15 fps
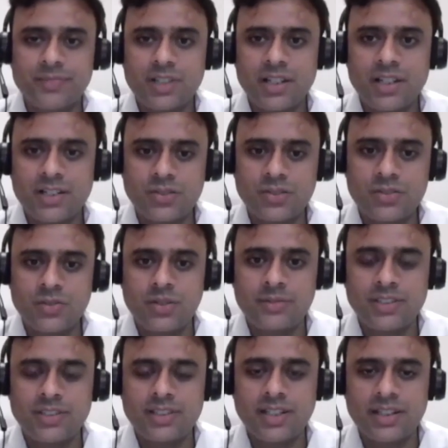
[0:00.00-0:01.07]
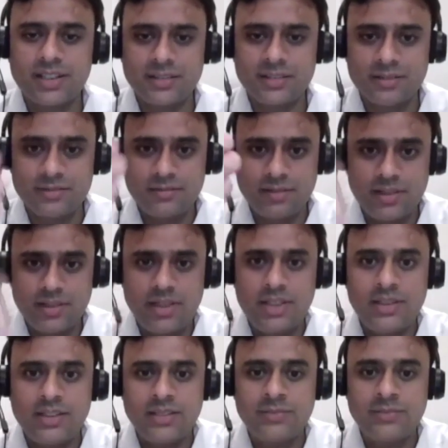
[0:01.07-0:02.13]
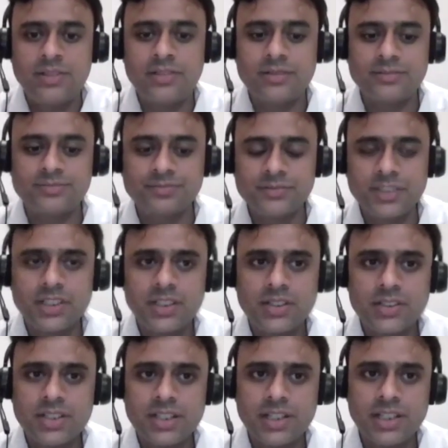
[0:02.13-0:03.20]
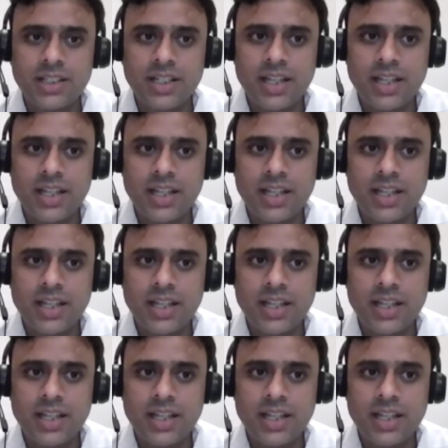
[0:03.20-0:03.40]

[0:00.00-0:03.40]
and I saw Swami stand in the mirror. Okay.